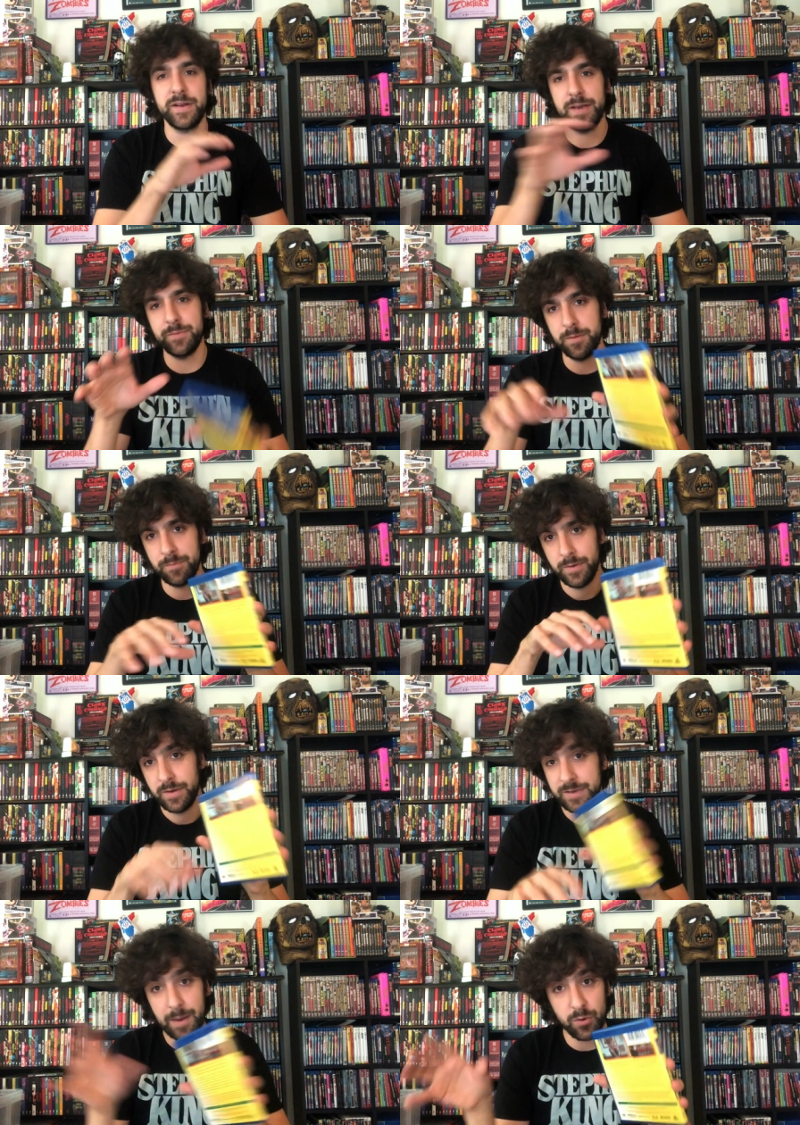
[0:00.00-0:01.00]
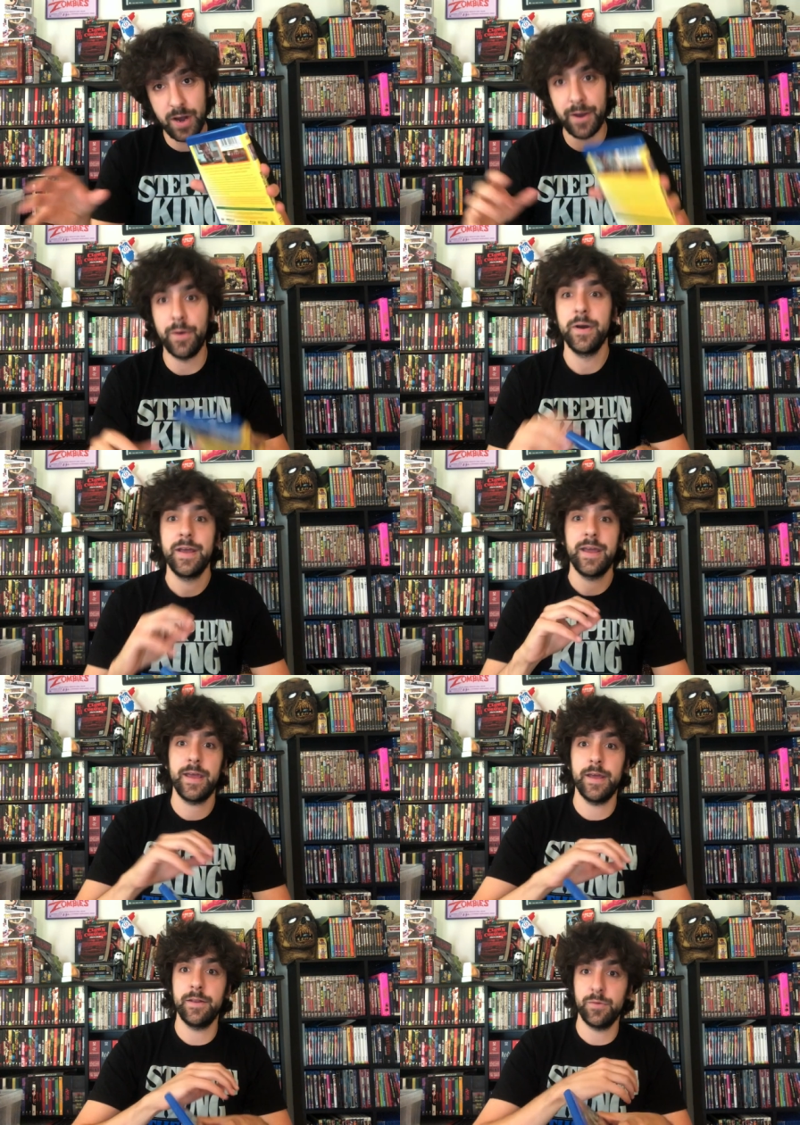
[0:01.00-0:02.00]
I typed up Taboada,
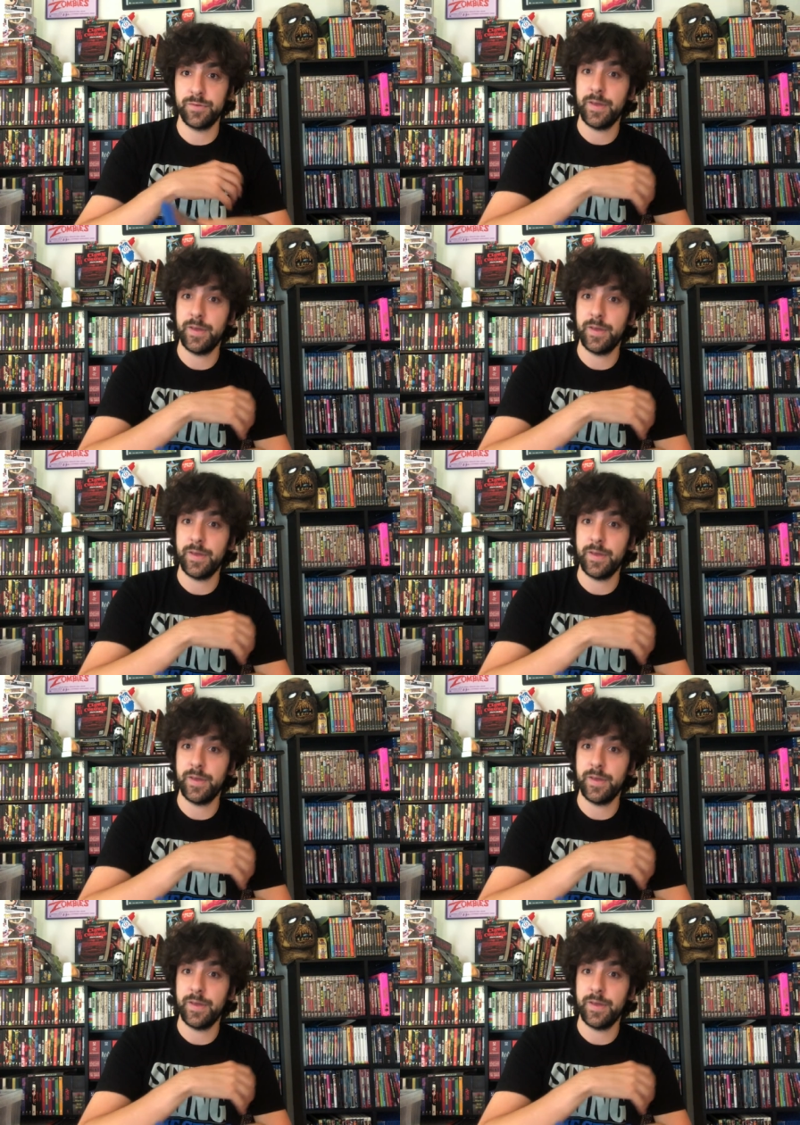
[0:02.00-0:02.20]
and there was